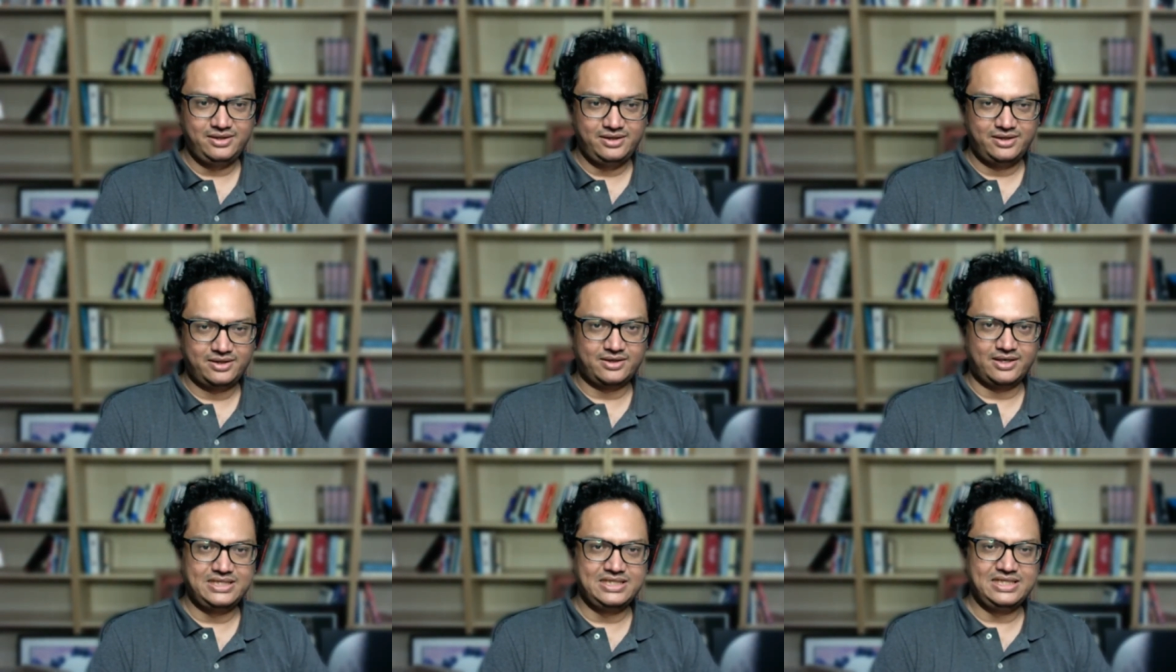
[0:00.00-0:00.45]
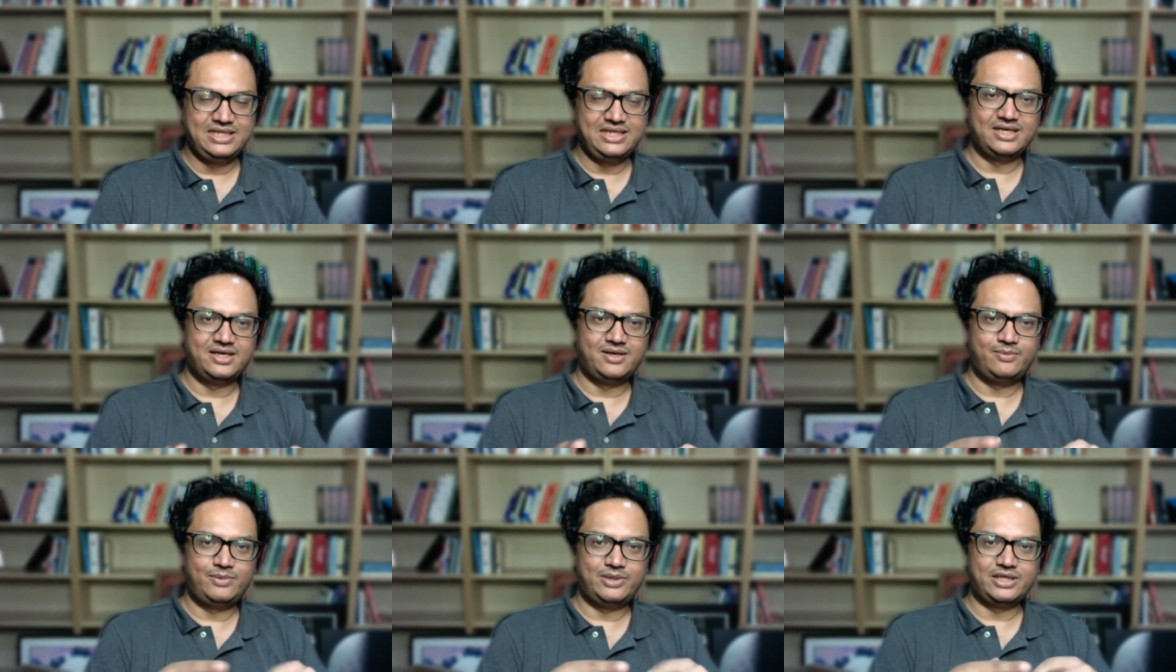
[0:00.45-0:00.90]

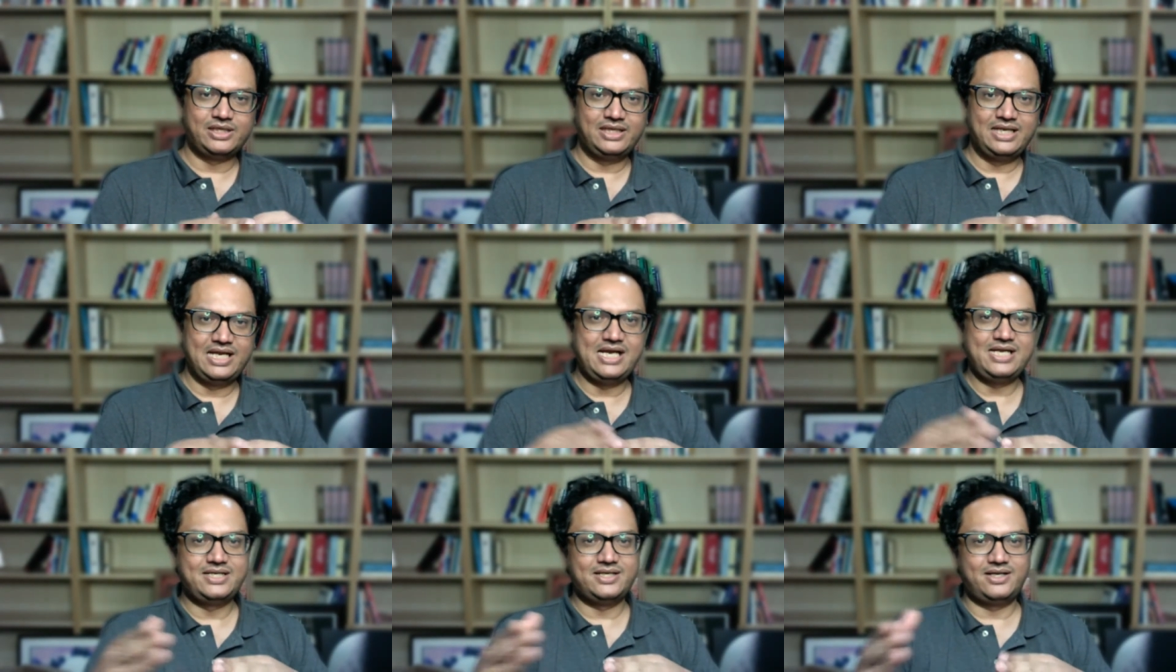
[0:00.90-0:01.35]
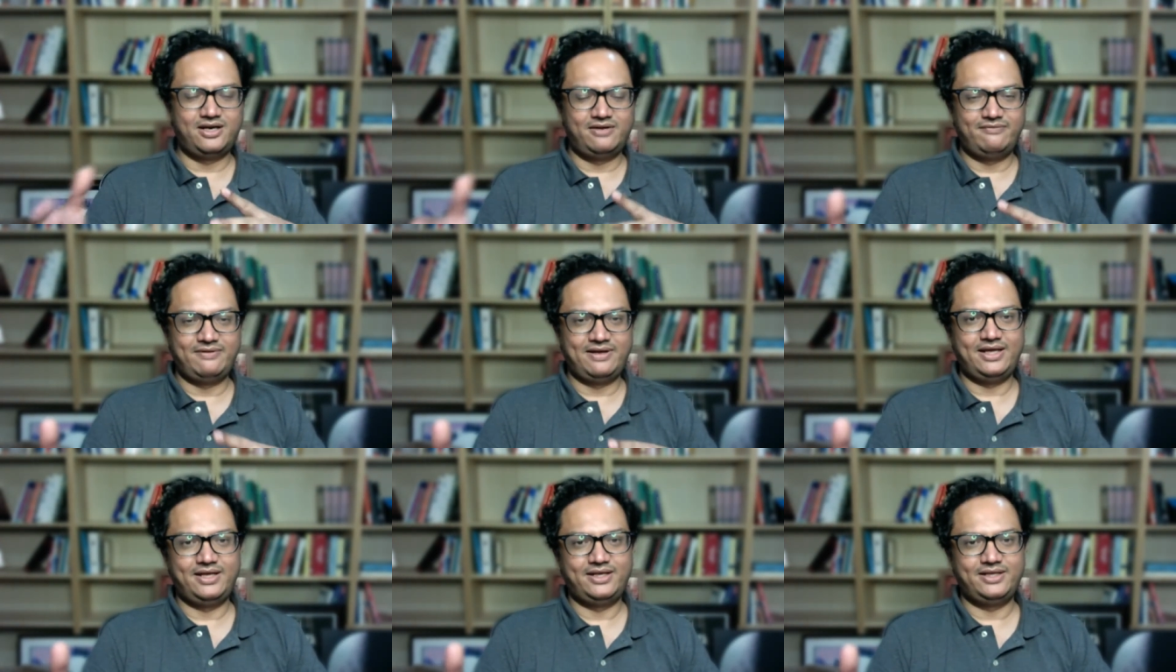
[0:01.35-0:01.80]
criteria but a later
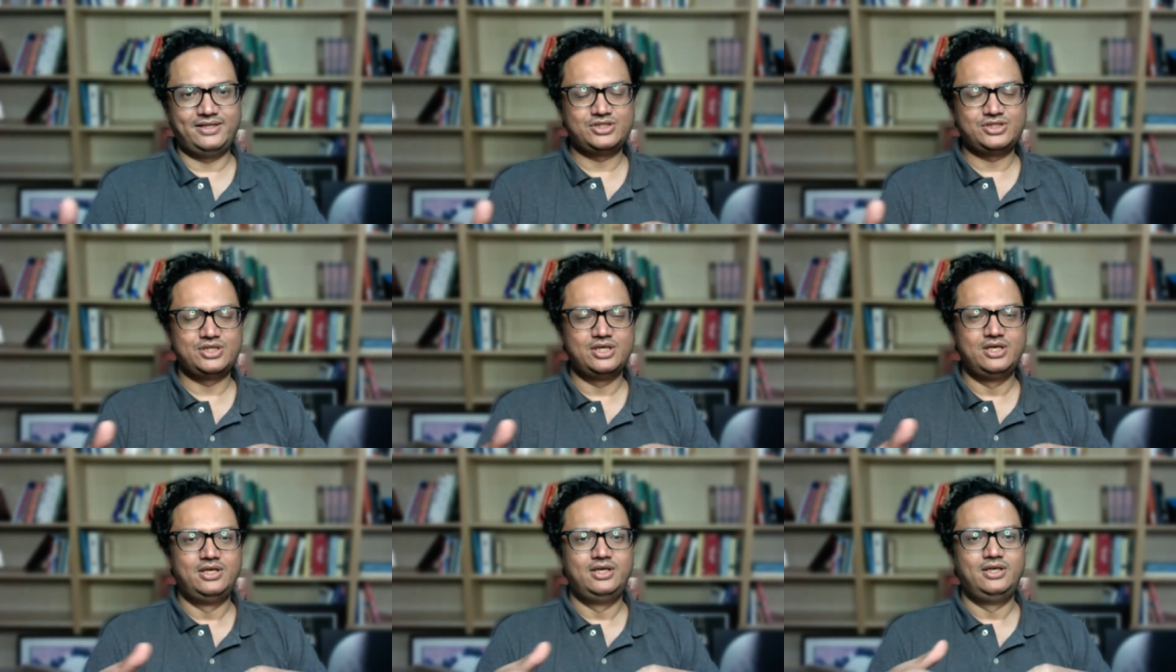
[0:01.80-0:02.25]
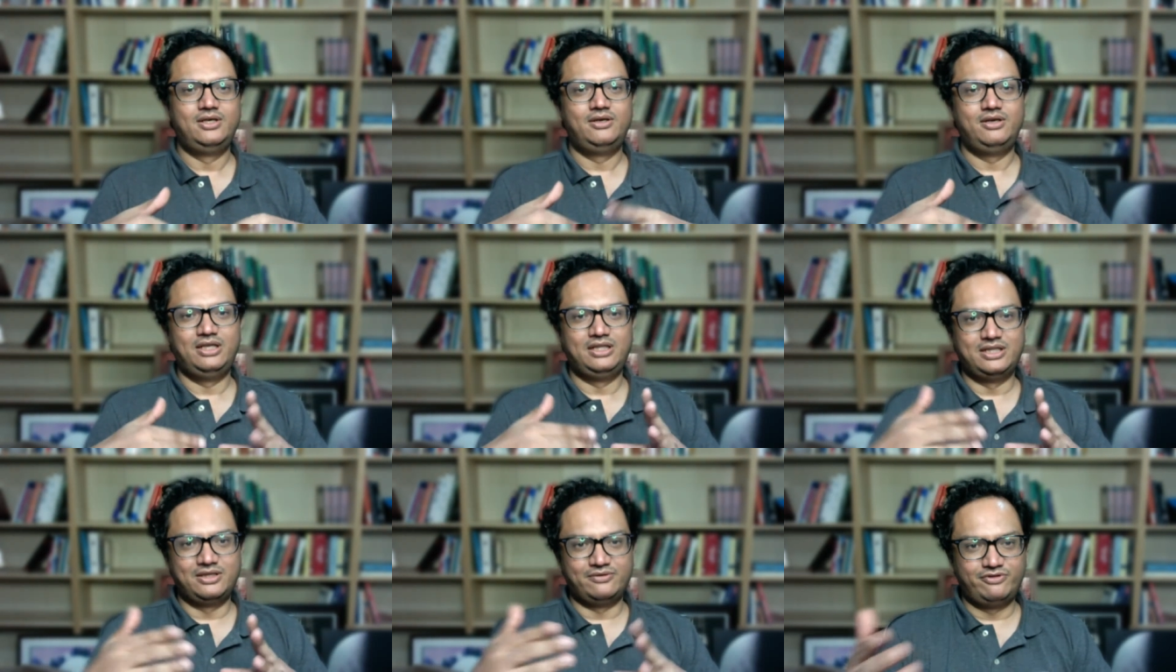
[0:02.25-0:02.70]
advanced
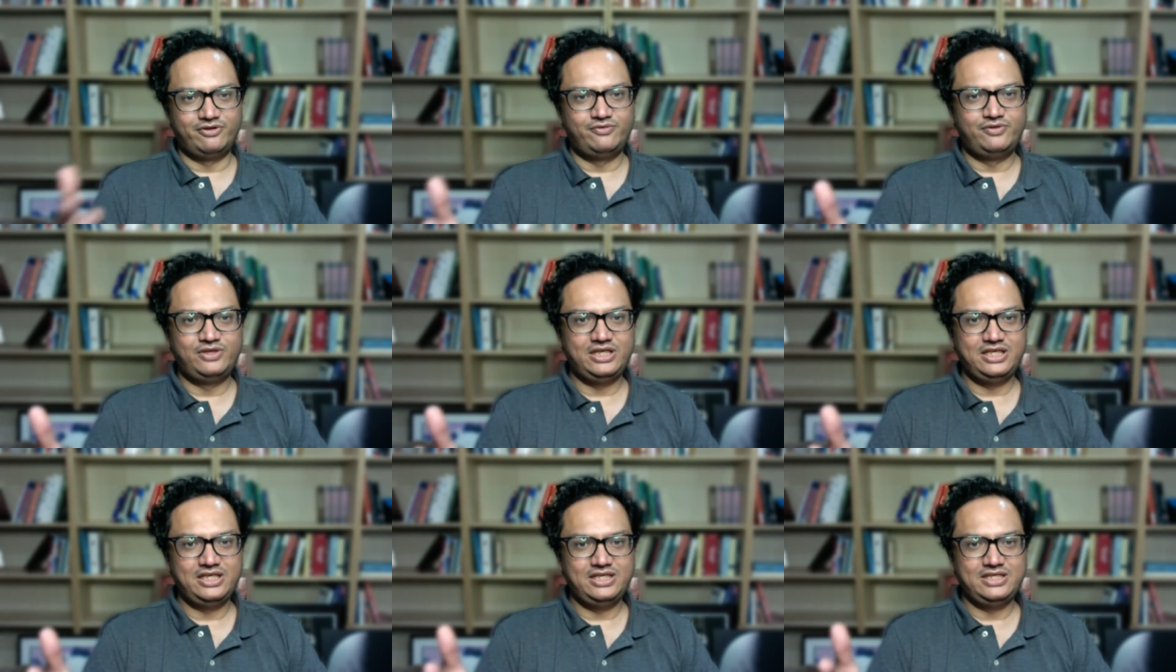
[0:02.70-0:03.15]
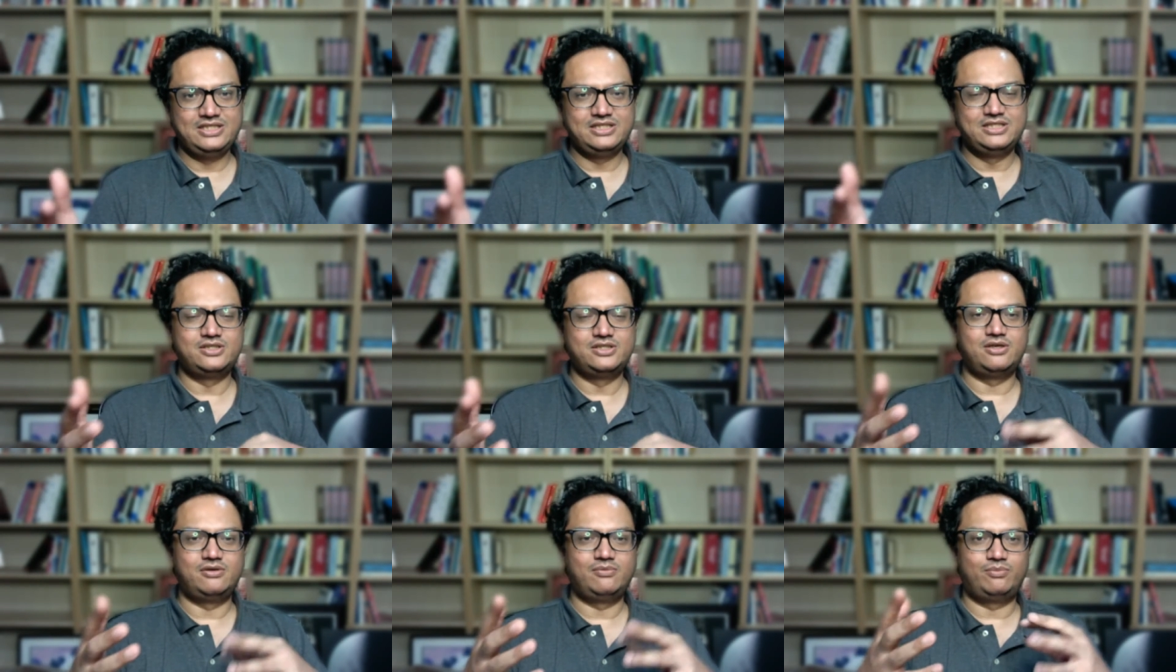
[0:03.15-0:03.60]
in their
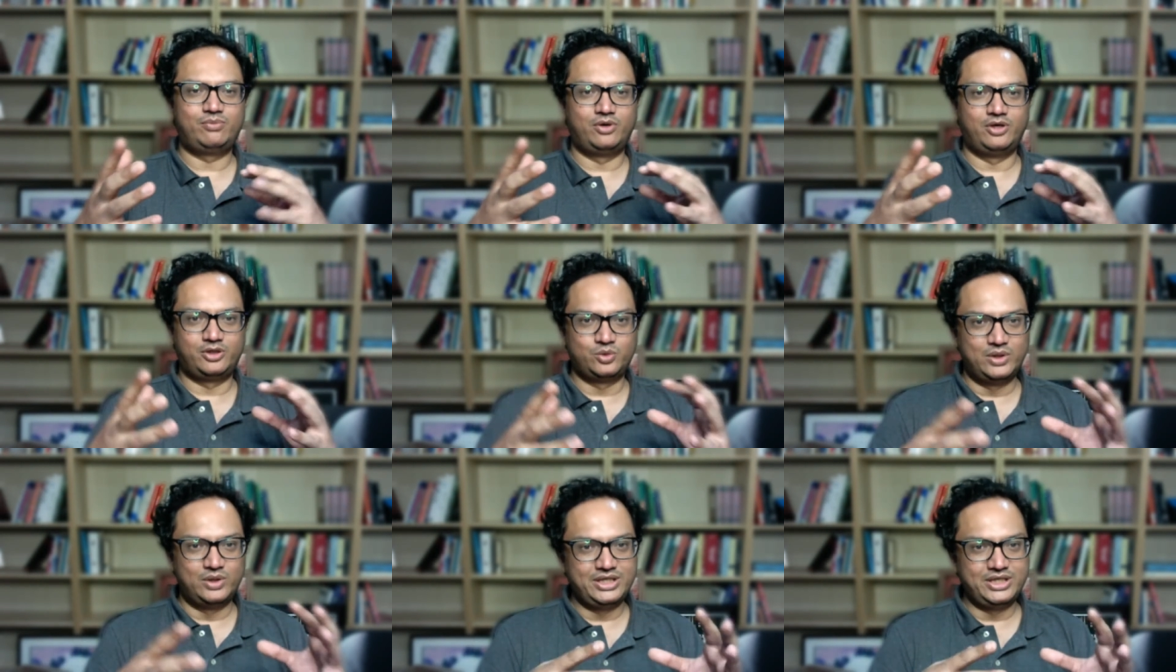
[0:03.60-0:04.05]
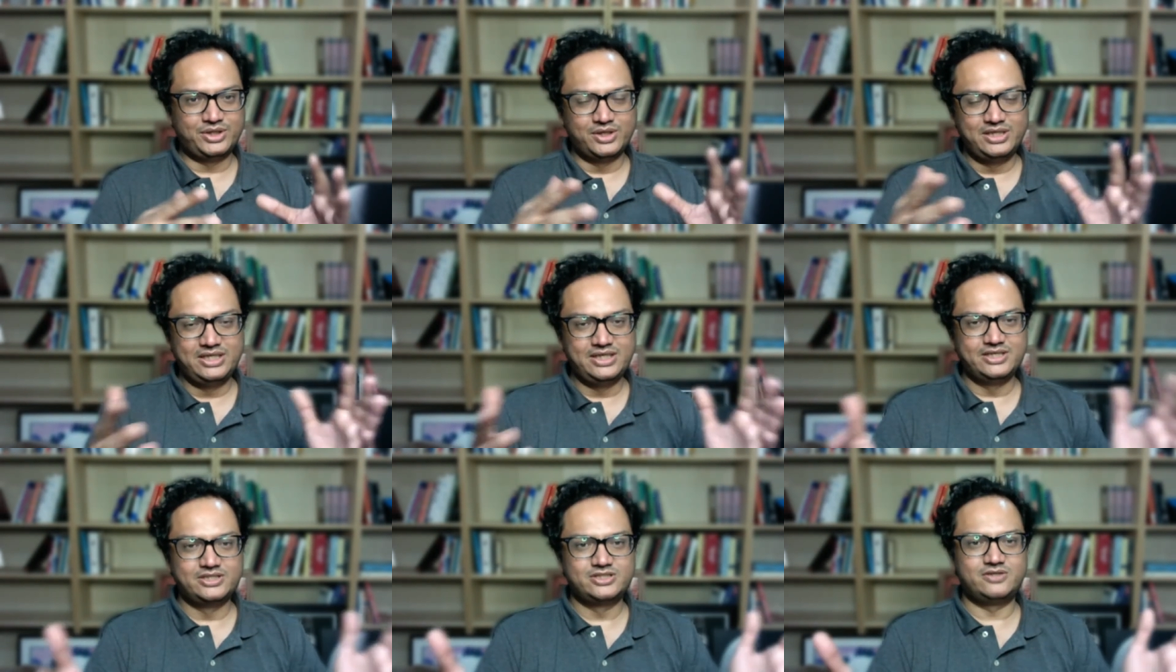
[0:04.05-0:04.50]
50s, 20,
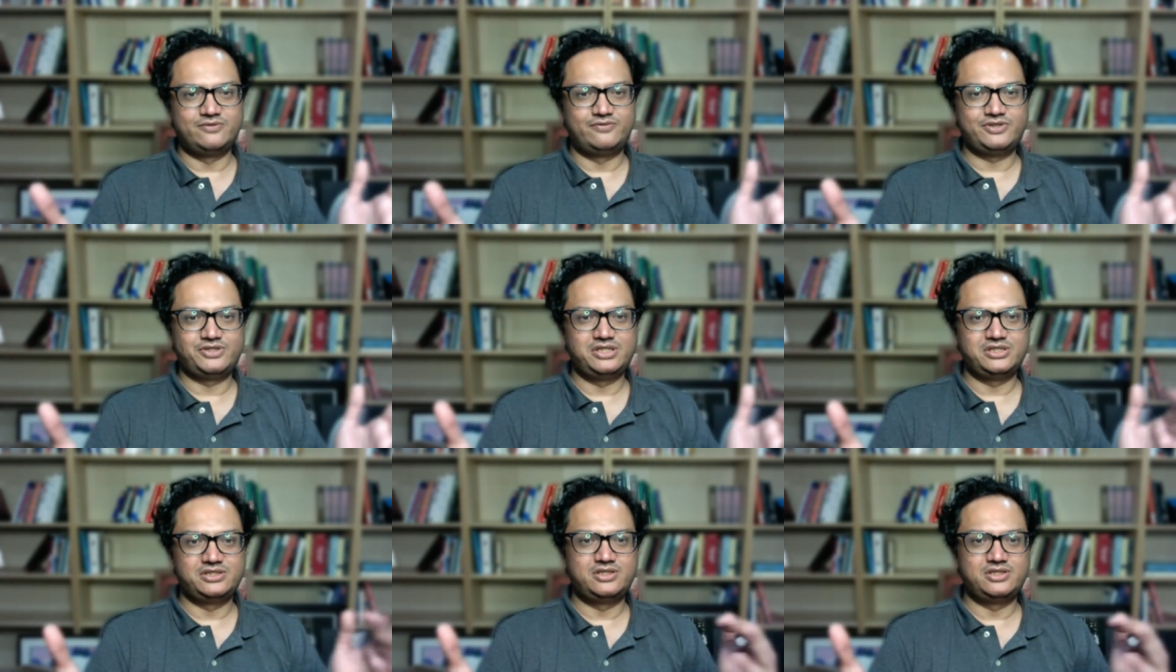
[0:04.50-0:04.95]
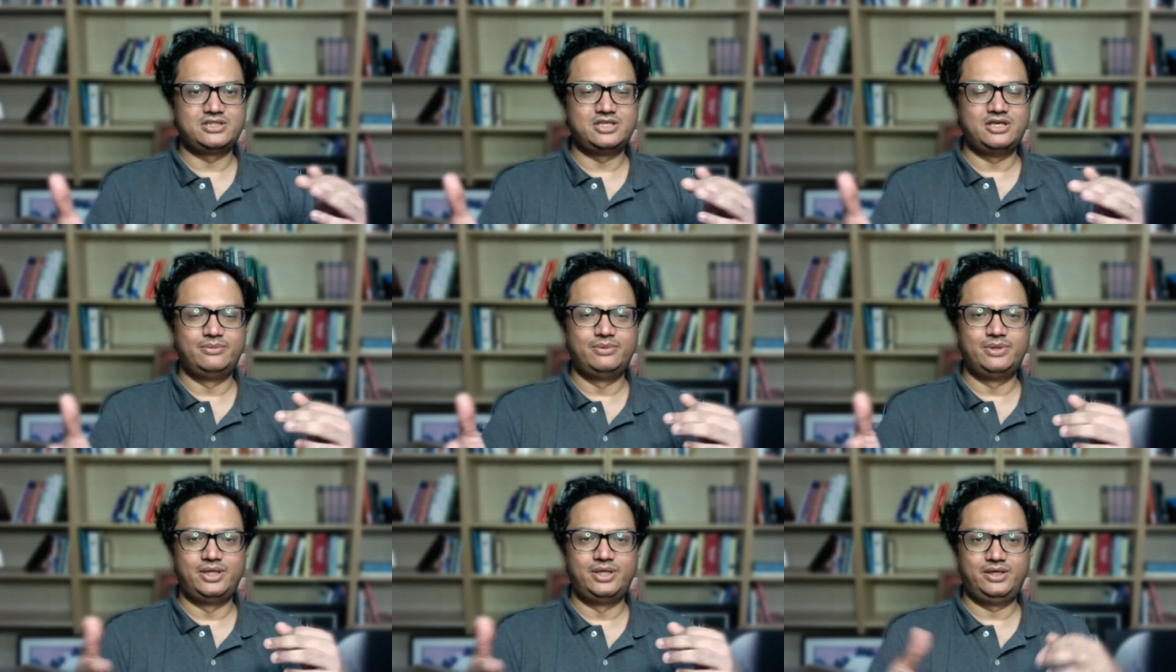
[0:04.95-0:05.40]
30 years of essential
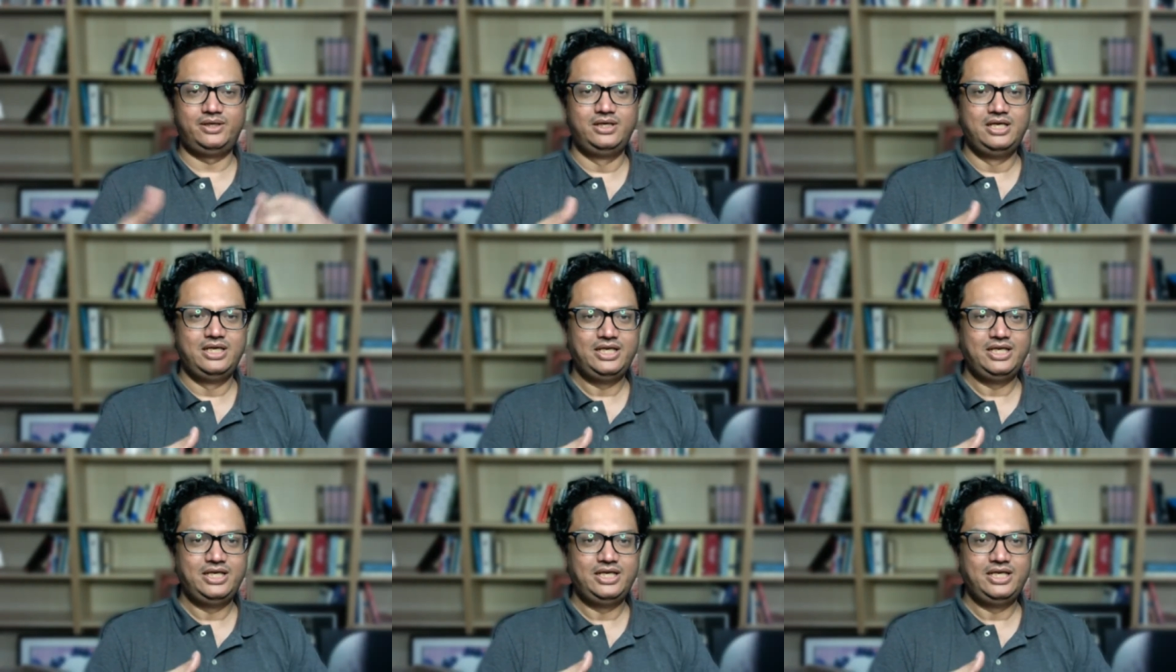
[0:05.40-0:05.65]
tremor,